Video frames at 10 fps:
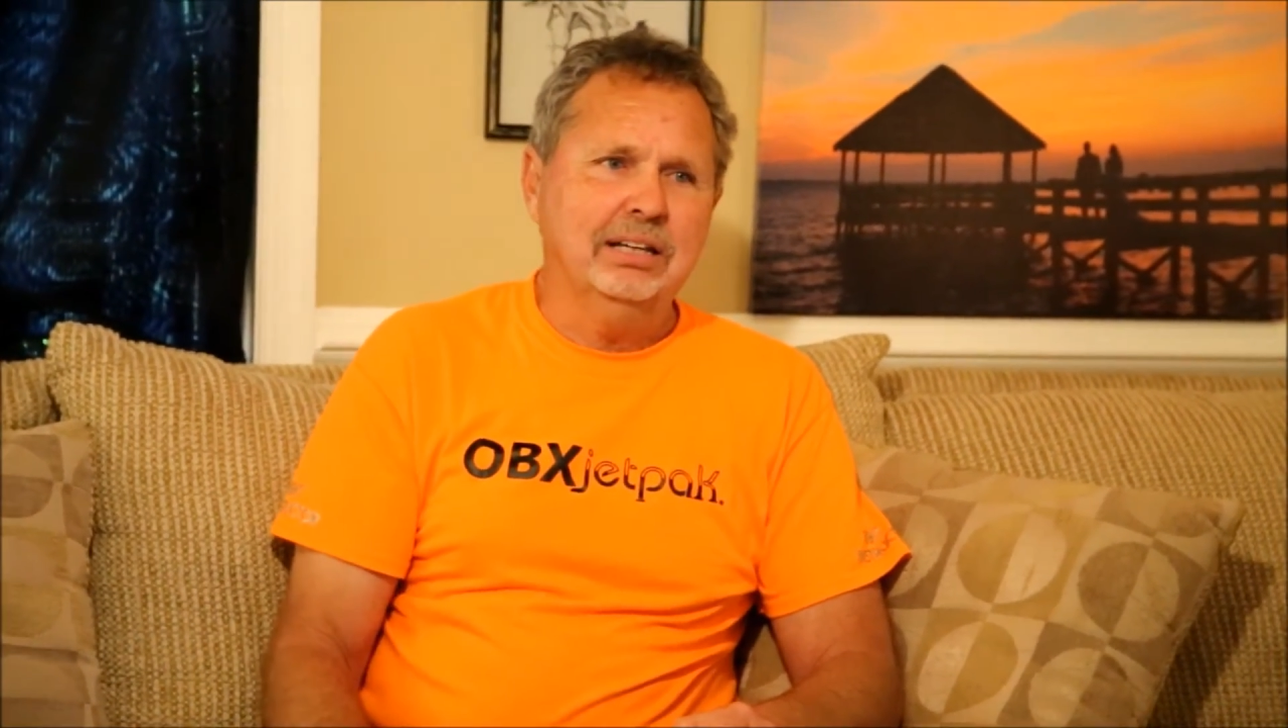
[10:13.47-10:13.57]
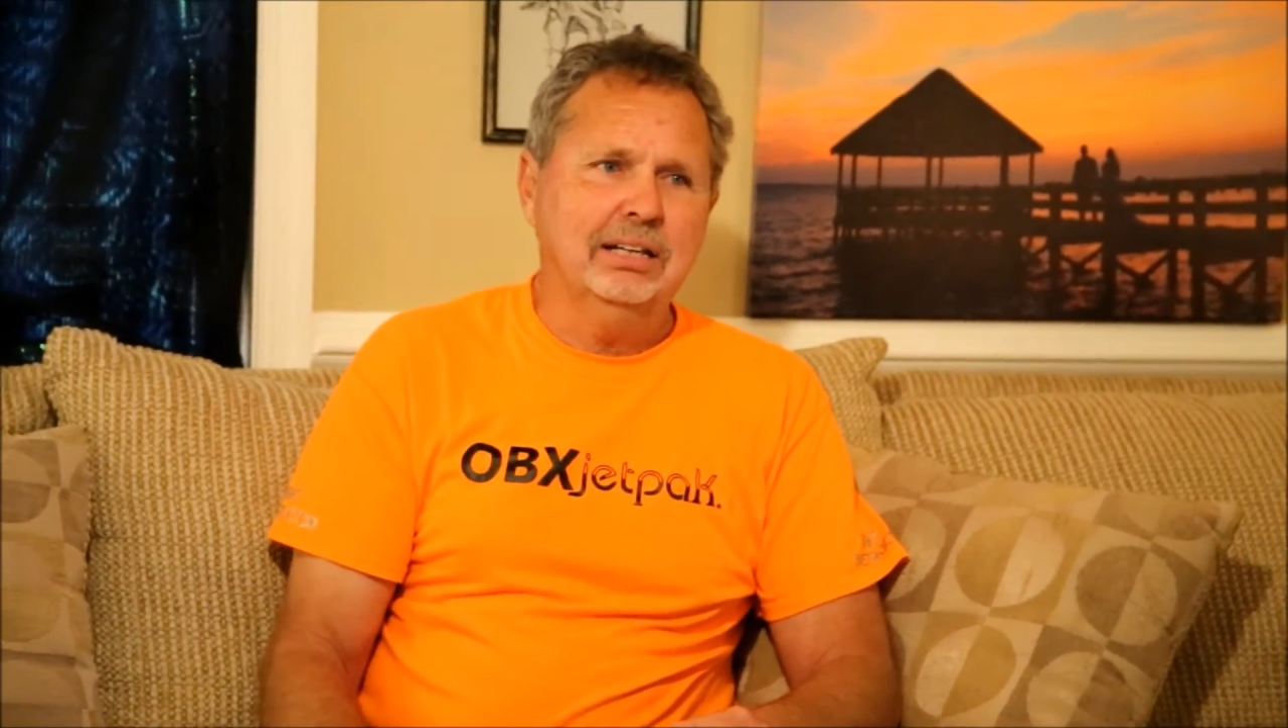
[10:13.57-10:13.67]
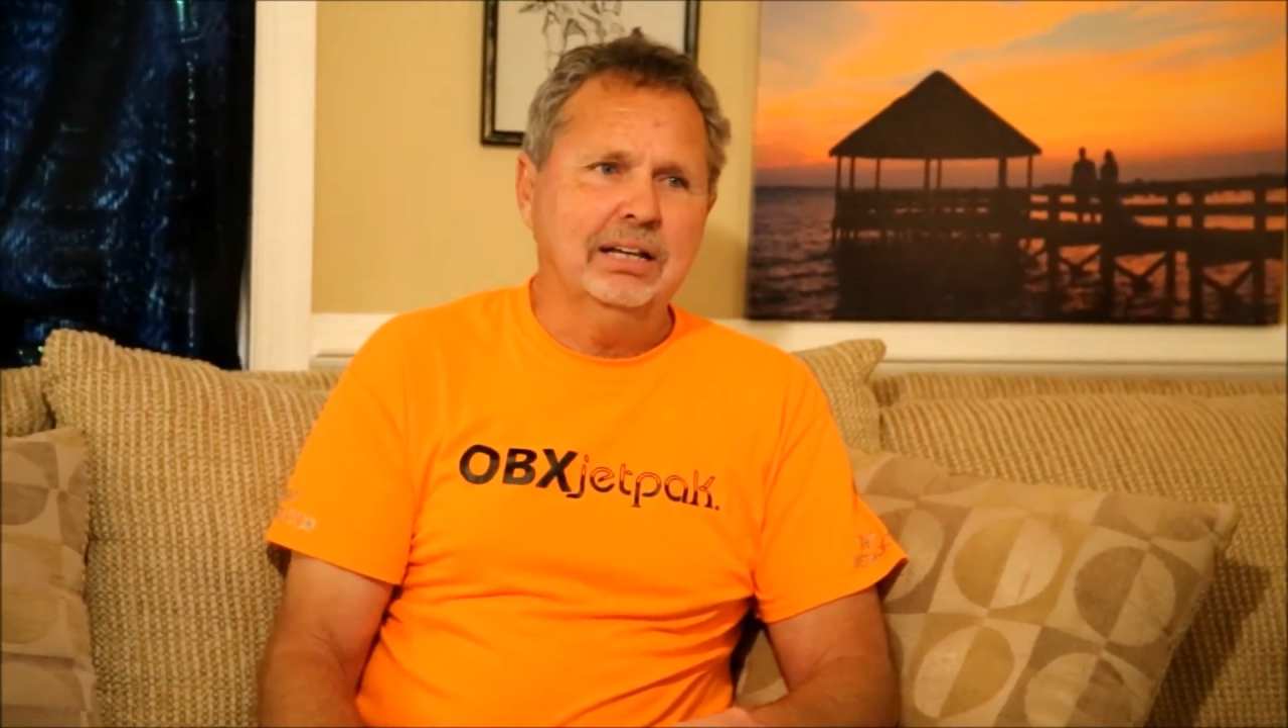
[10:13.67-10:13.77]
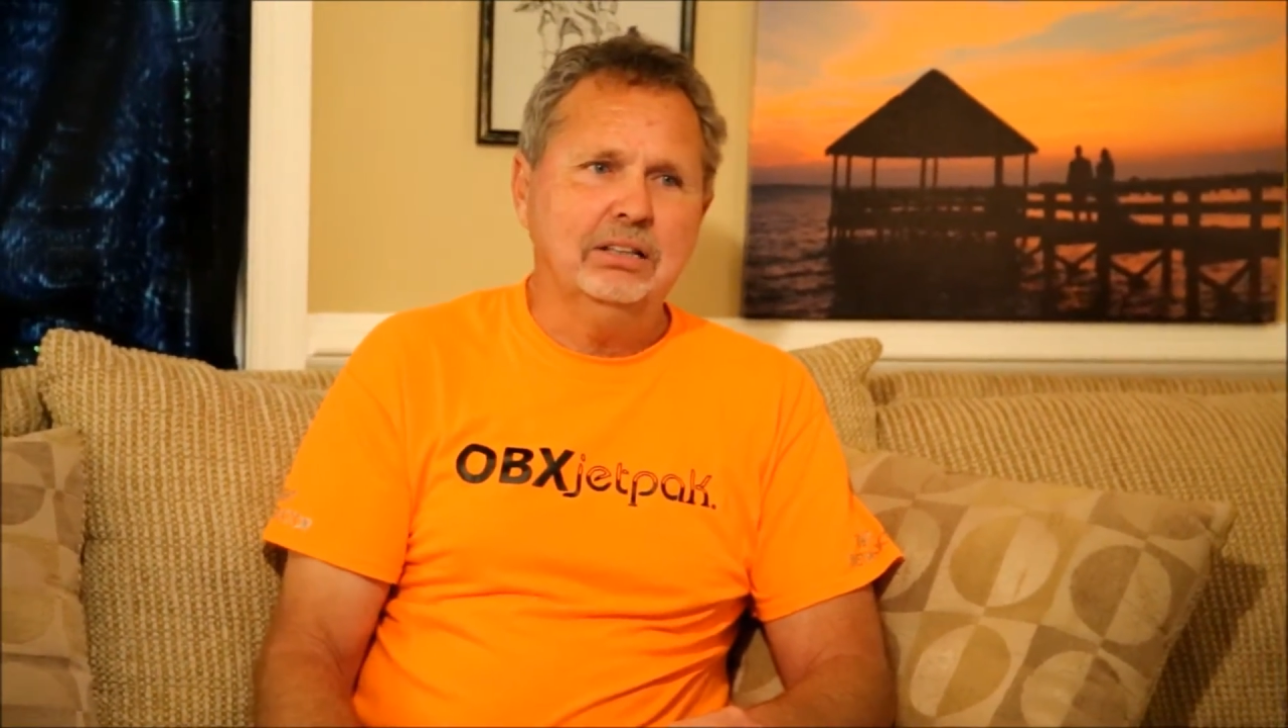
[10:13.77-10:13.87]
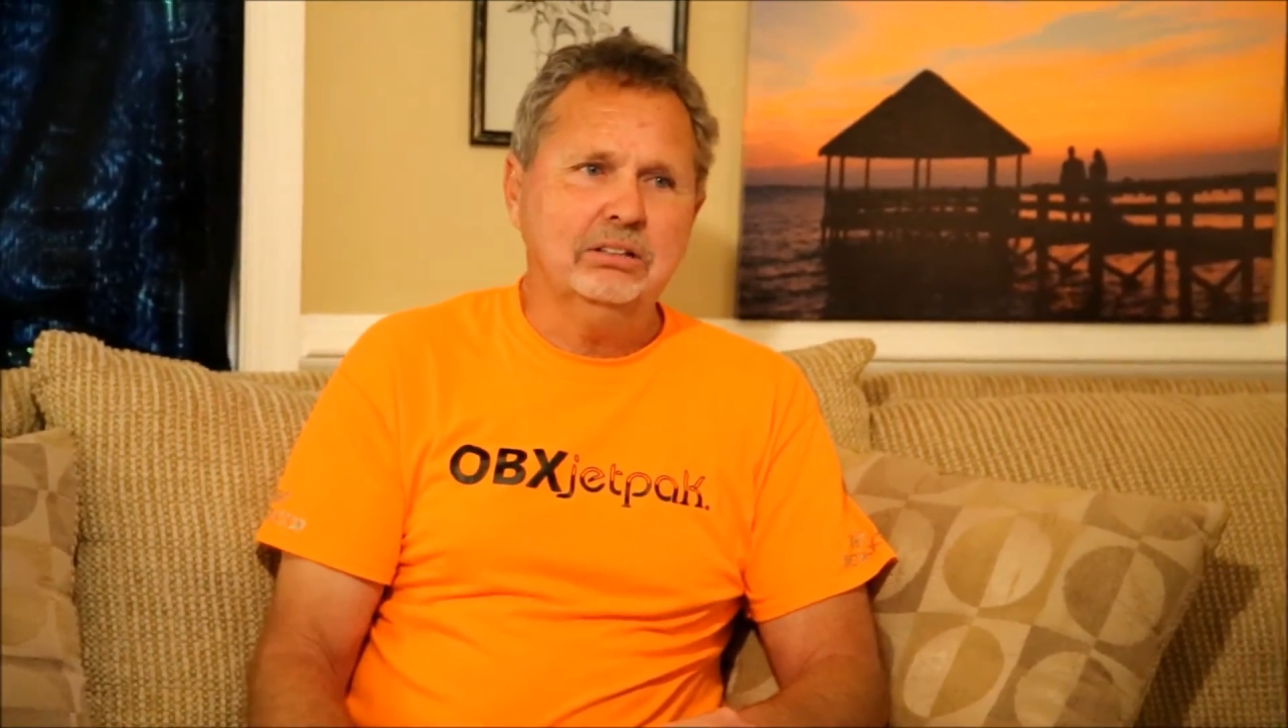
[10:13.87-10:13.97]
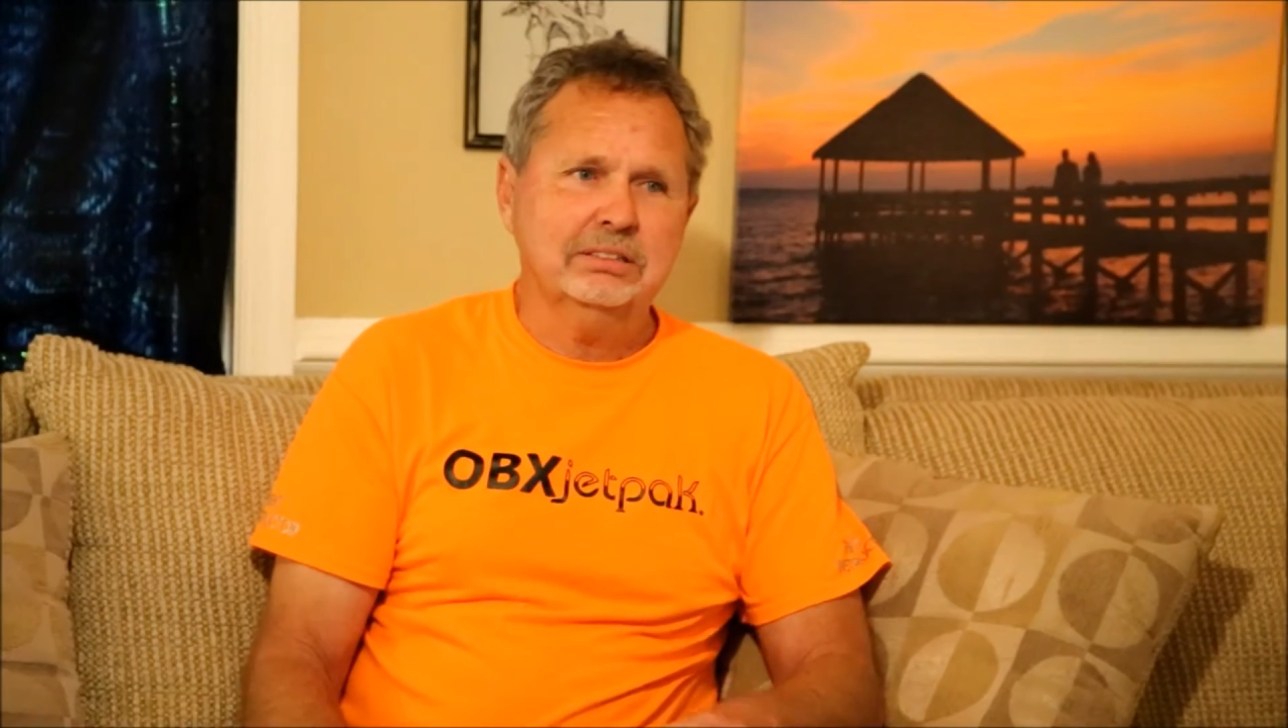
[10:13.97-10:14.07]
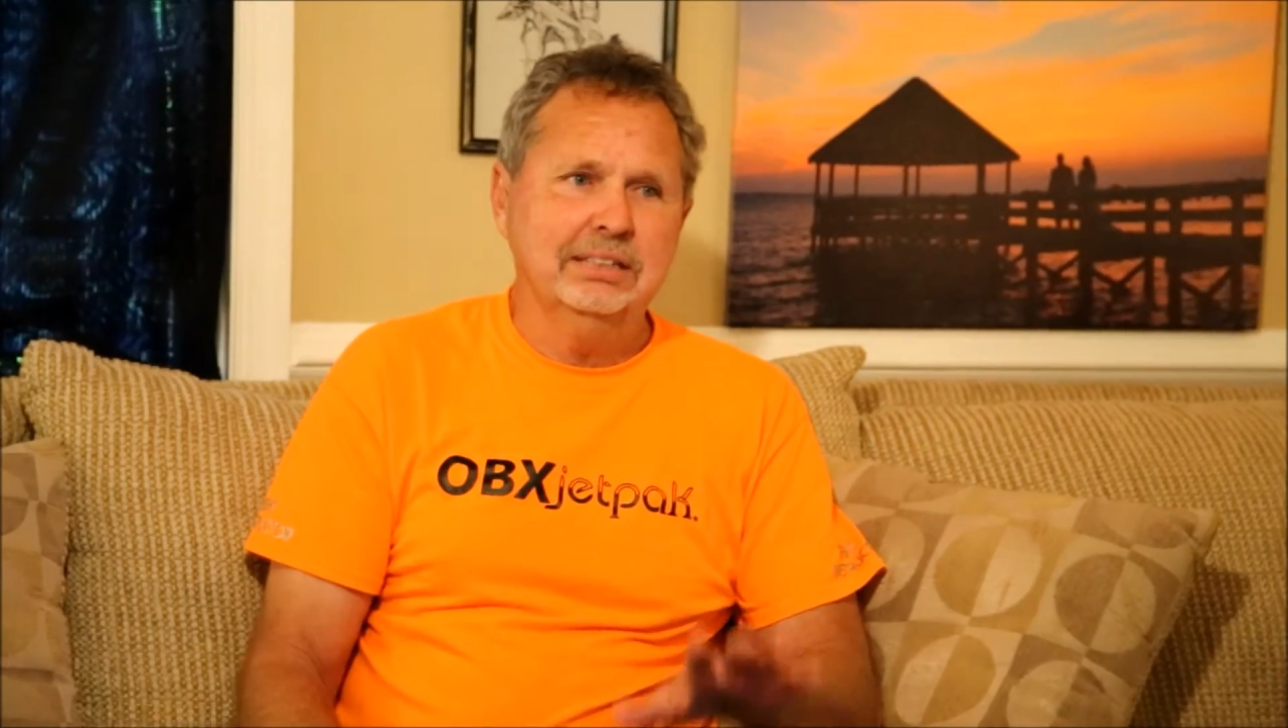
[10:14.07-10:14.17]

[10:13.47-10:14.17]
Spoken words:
and I looked,